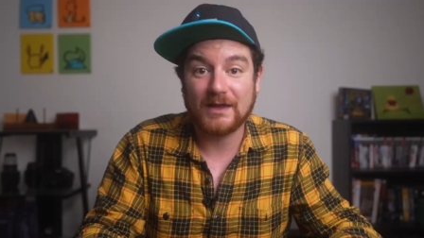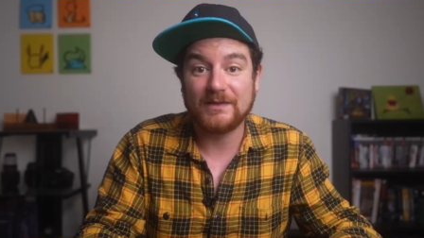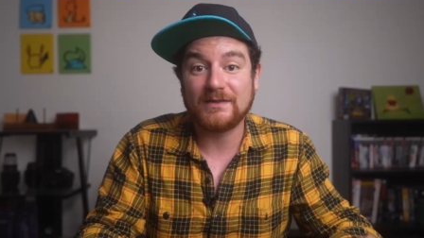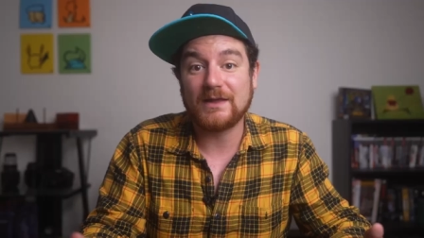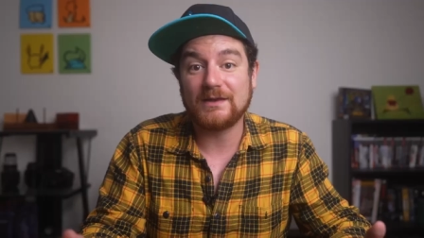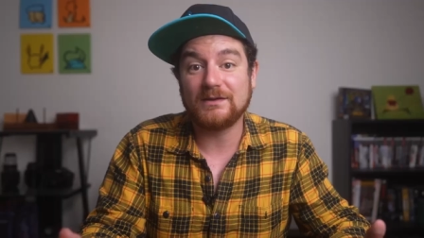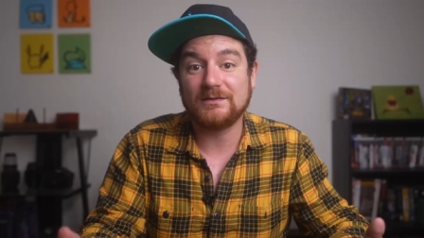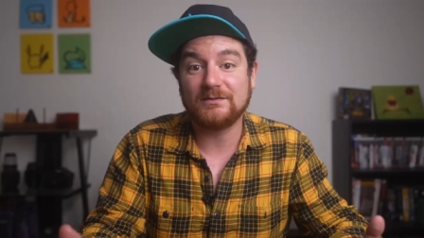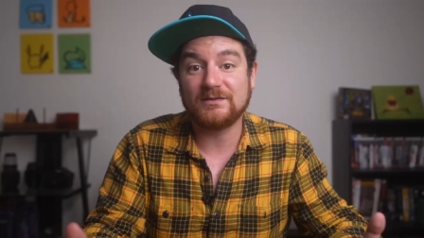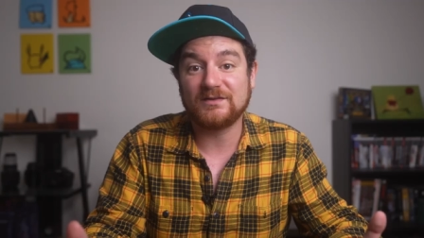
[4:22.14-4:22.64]
And
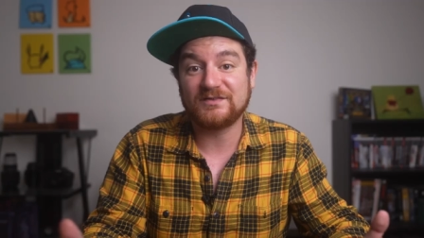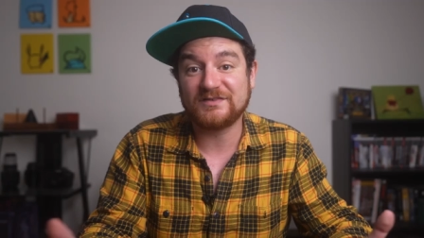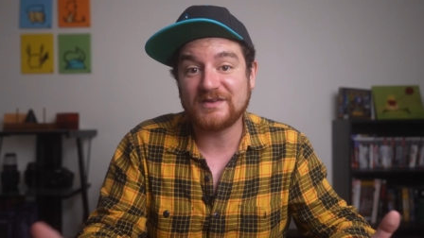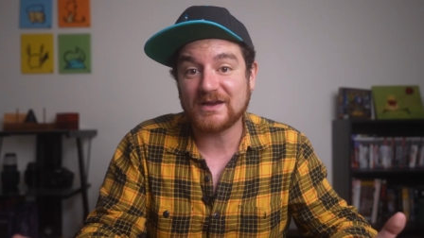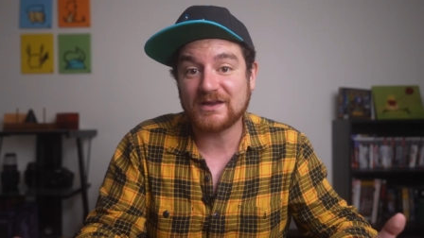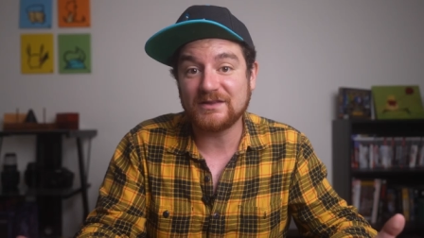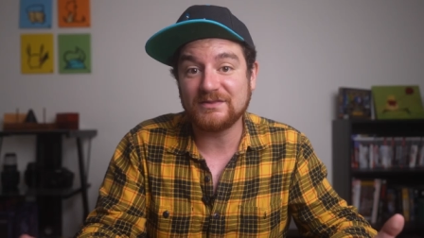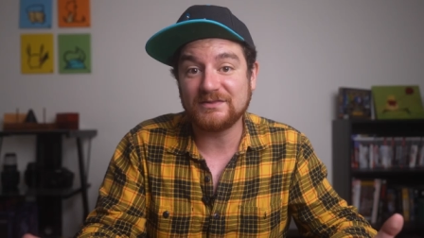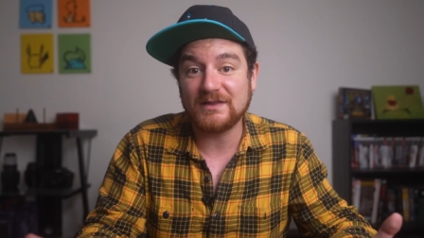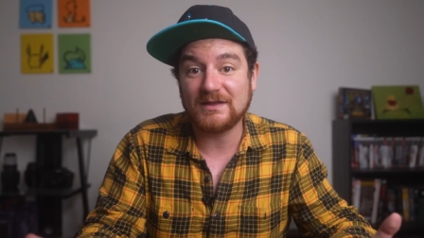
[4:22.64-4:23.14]
then the
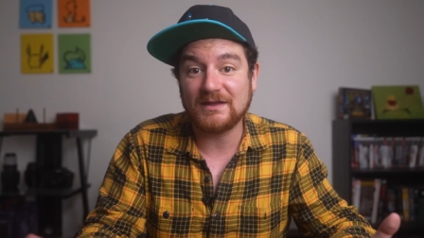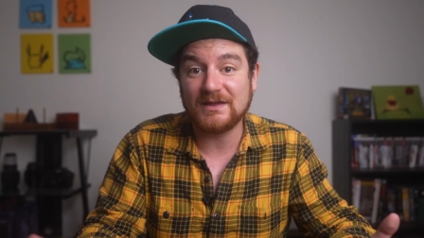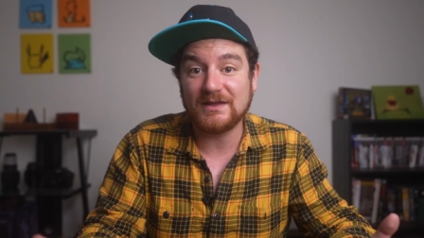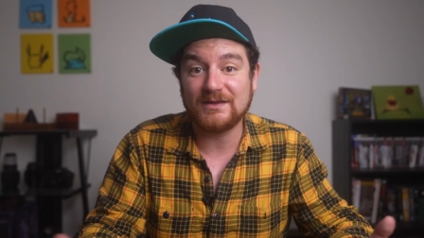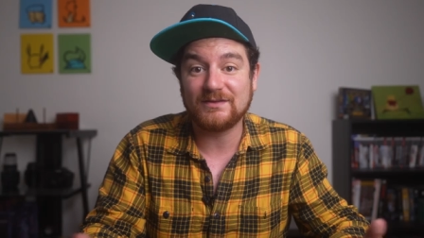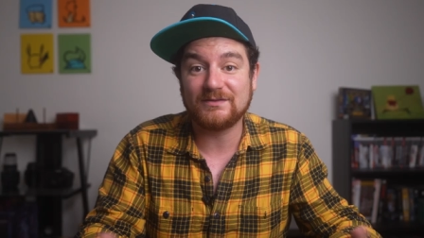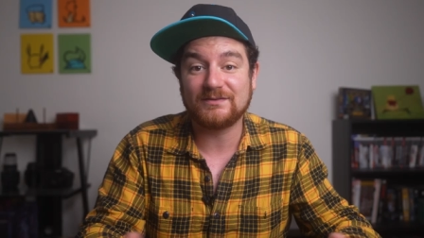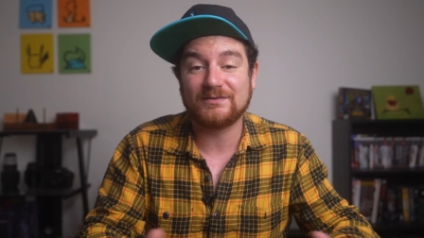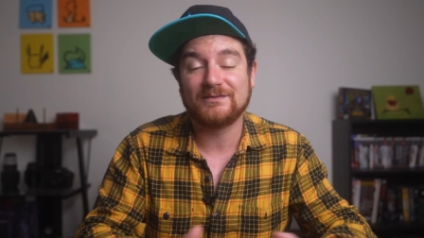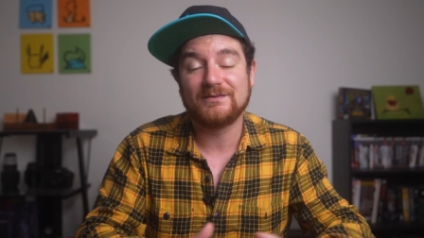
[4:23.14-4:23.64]
second thing
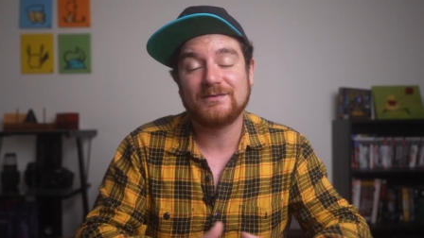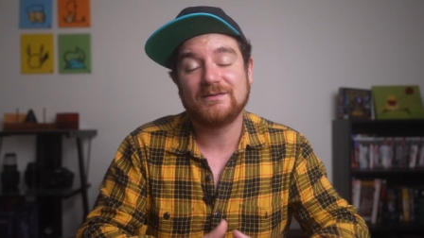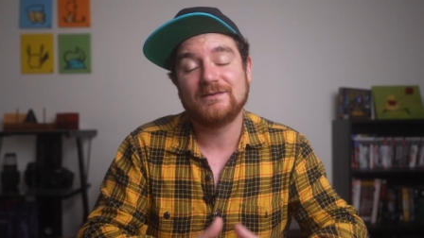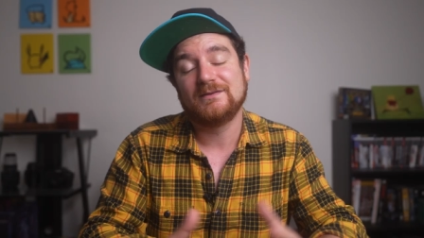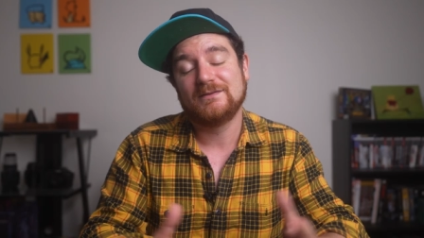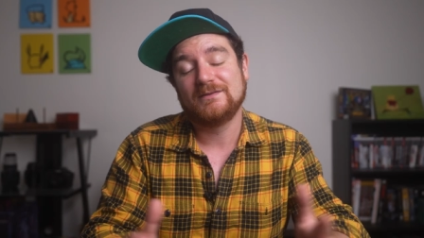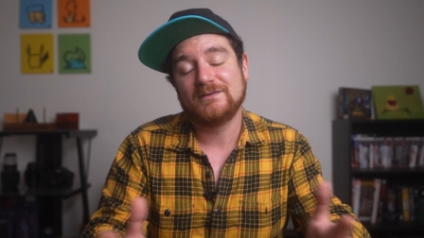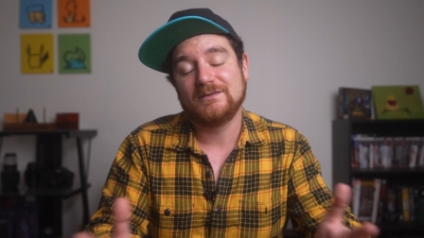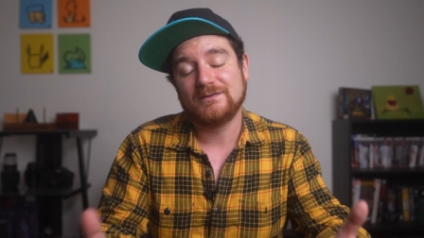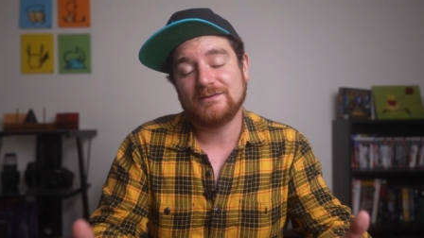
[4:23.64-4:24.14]
is,
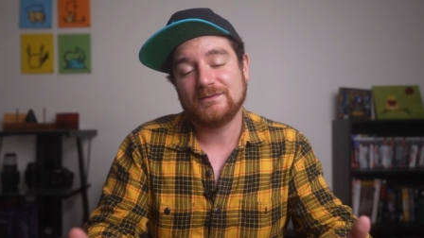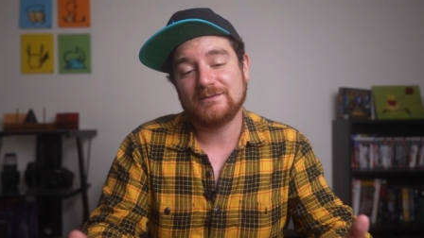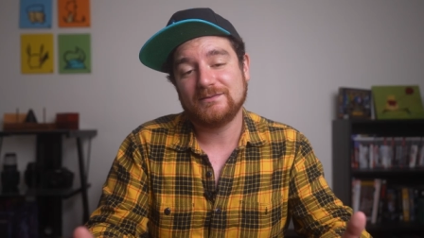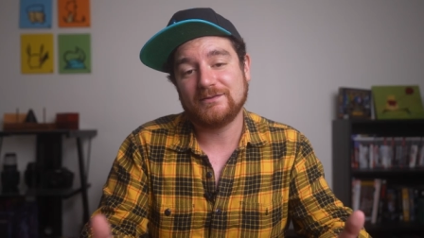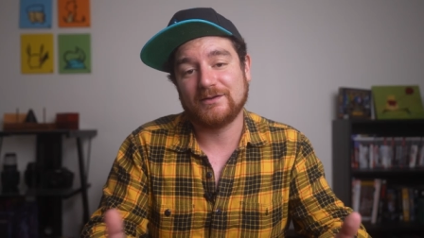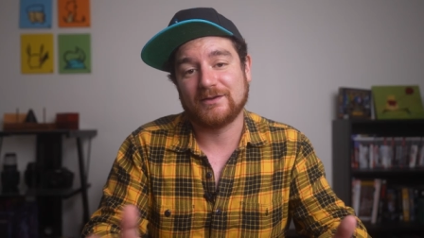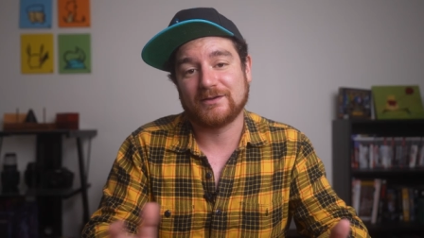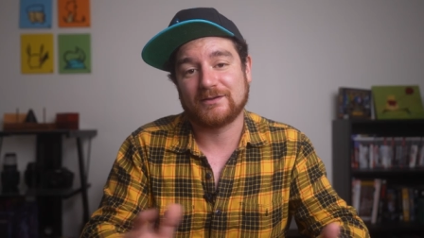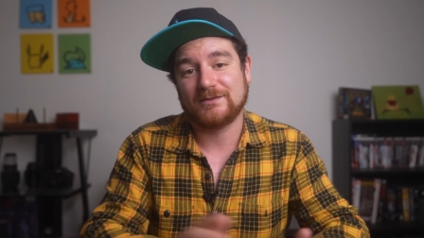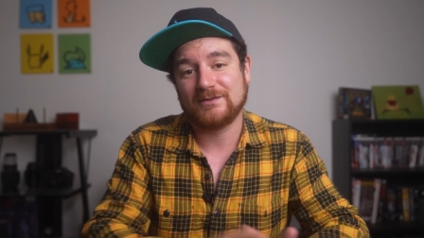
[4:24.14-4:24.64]

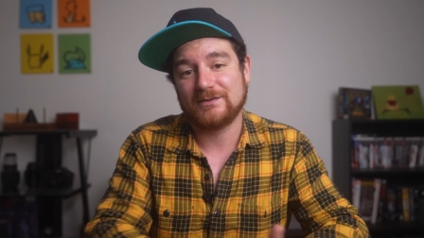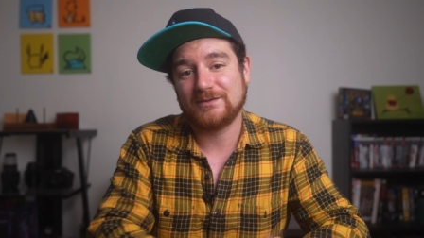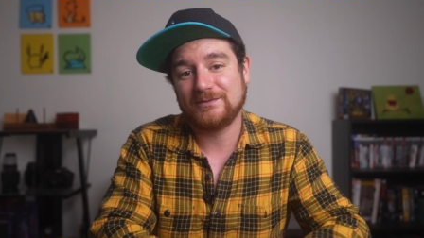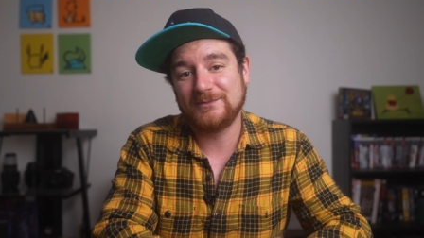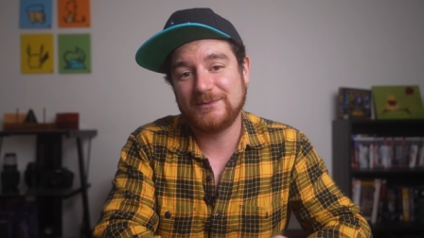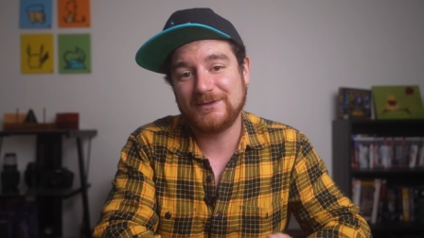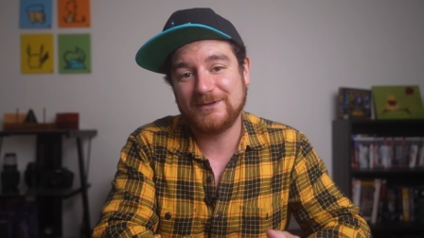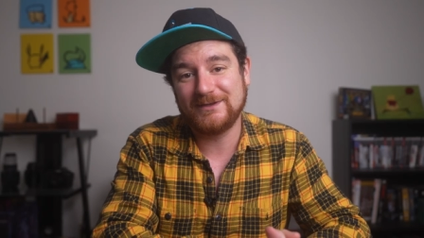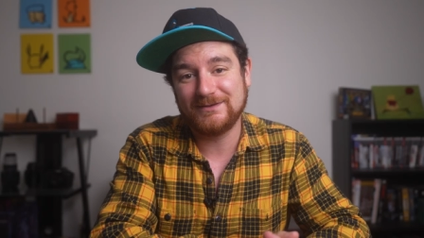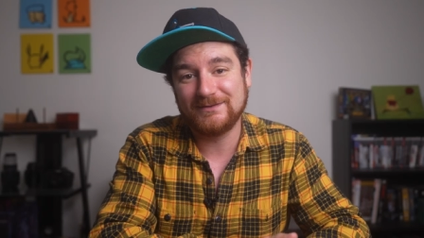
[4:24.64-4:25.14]
look, I
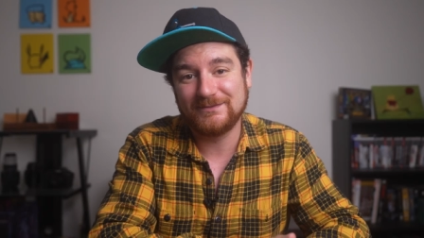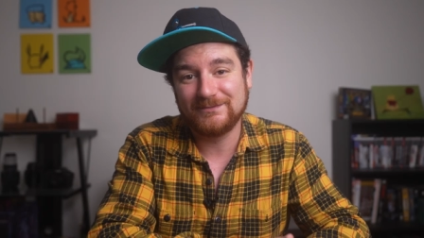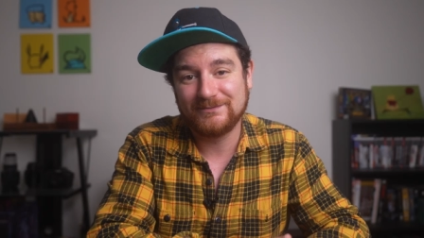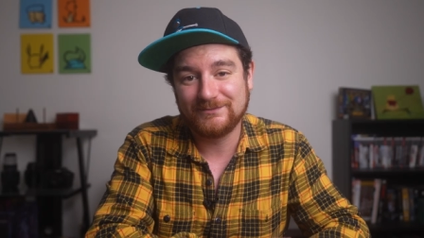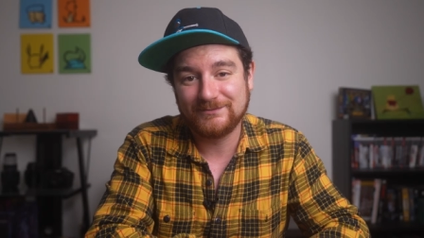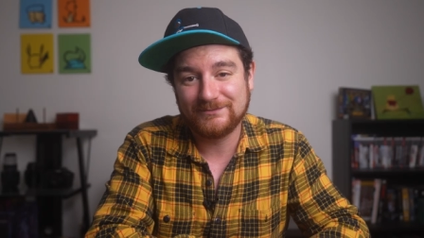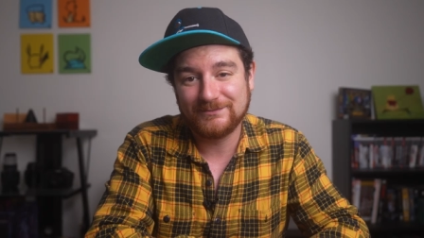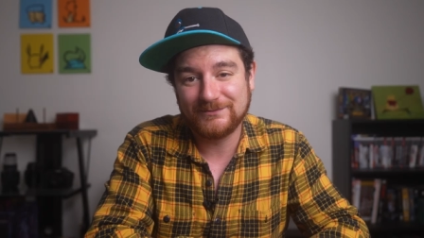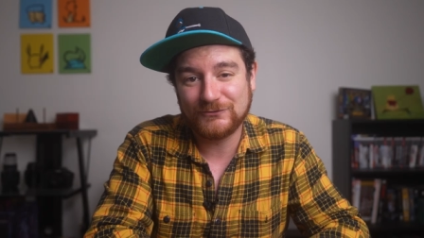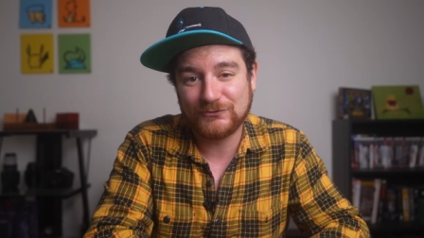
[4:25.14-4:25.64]
mean,
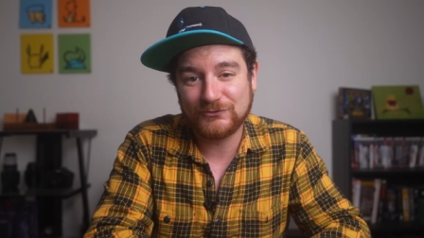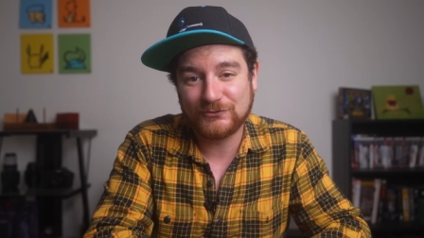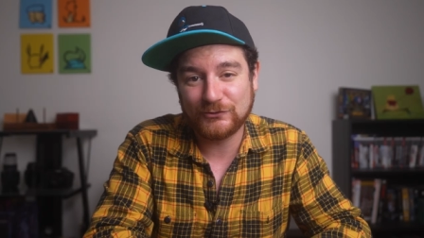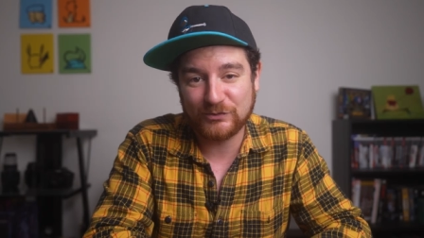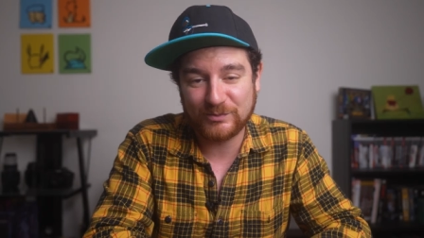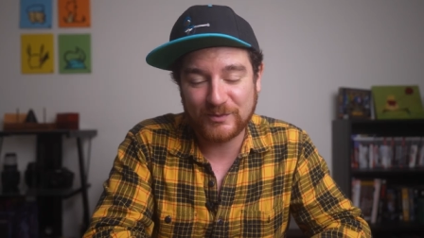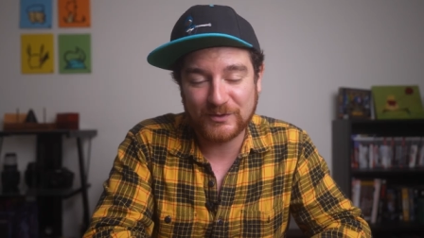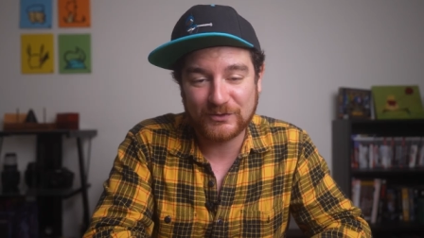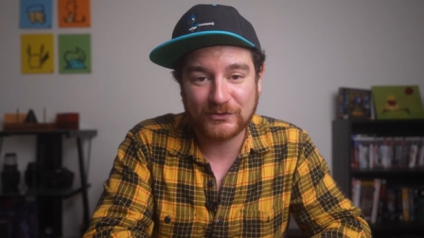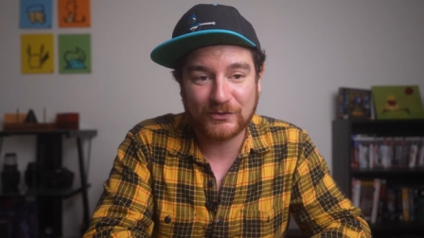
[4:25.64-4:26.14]

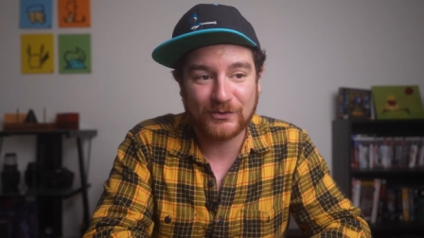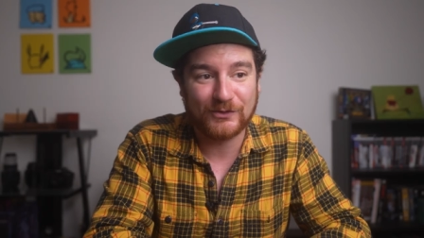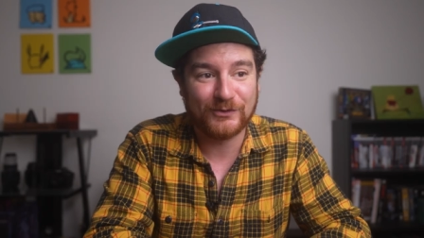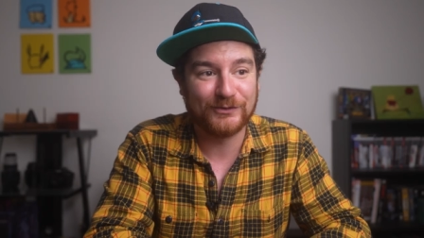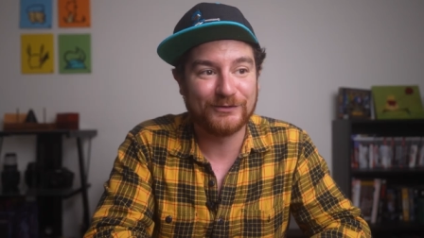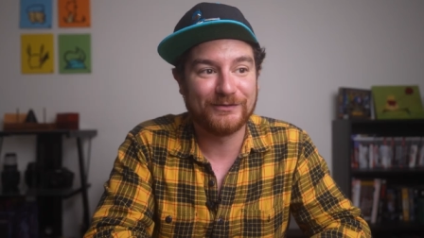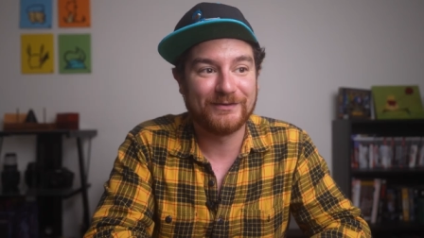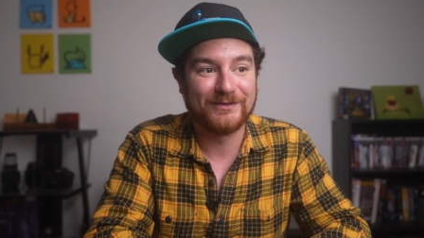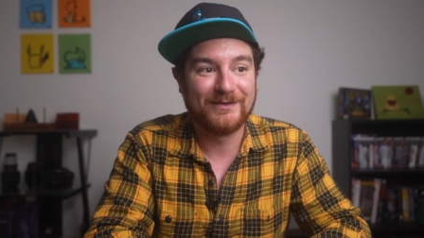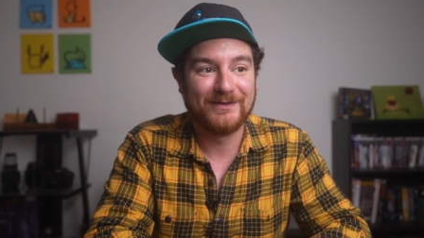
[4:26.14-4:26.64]
truth be
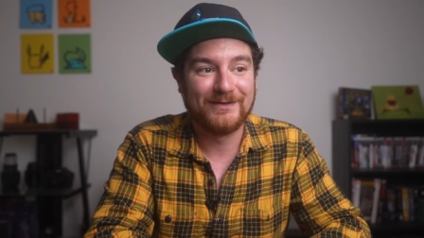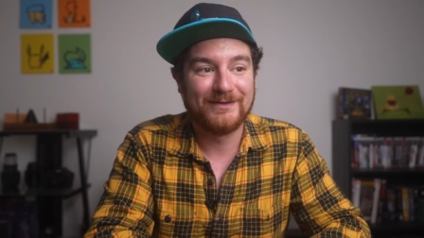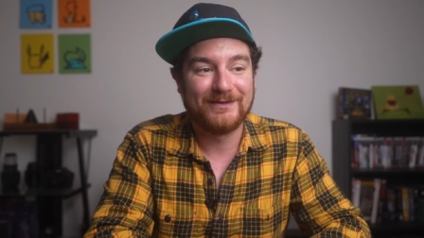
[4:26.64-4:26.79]
told,